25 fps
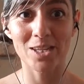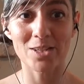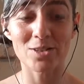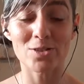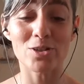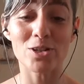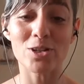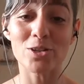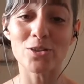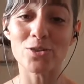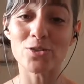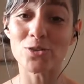
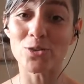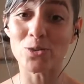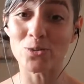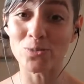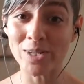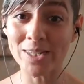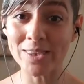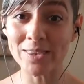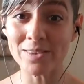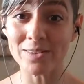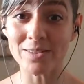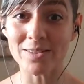Do you
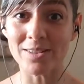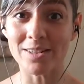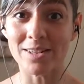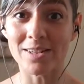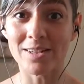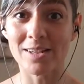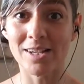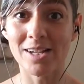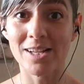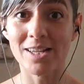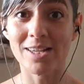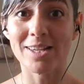surrender
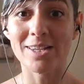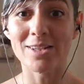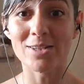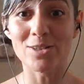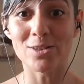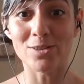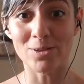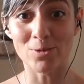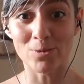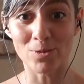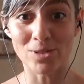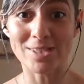
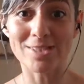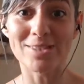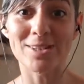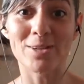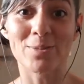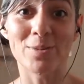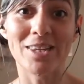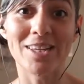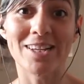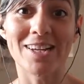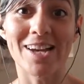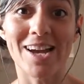to the
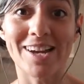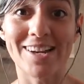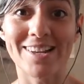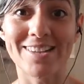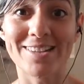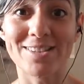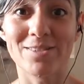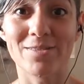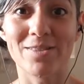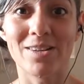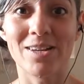wisdom and the guidance of the